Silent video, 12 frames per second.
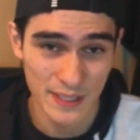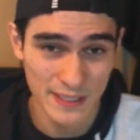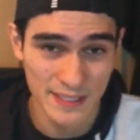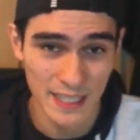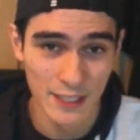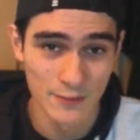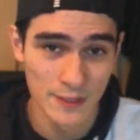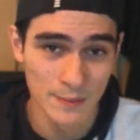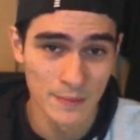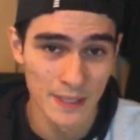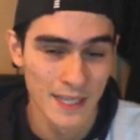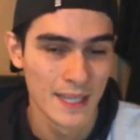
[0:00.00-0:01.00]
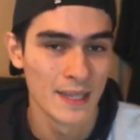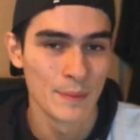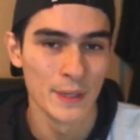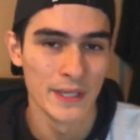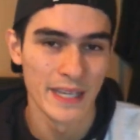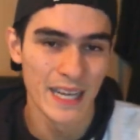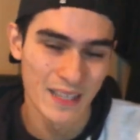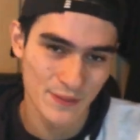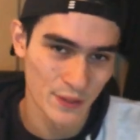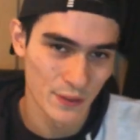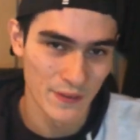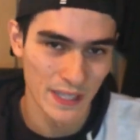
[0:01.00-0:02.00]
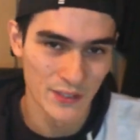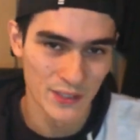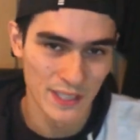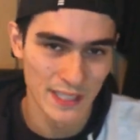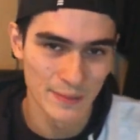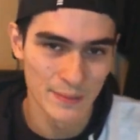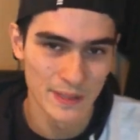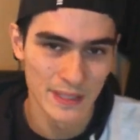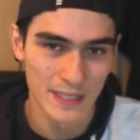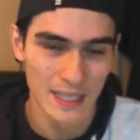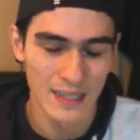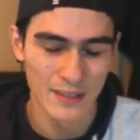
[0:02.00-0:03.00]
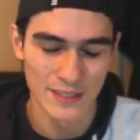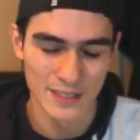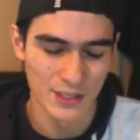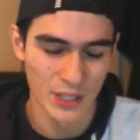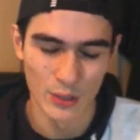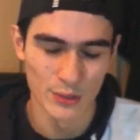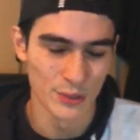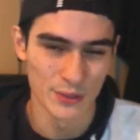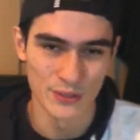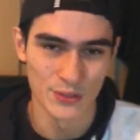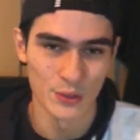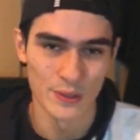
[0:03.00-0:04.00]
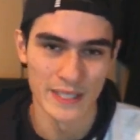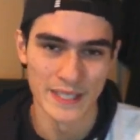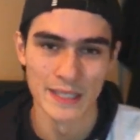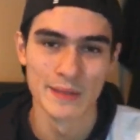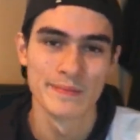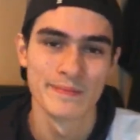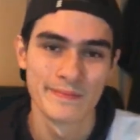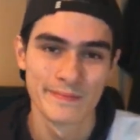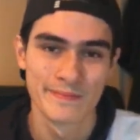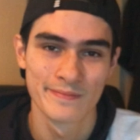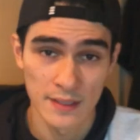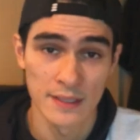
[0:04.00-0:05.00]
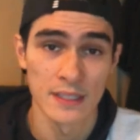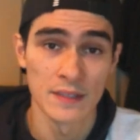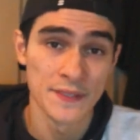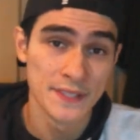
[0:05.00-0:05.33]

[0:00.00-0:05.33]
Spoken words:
to save him, but after avenging him, I was in total control again. If you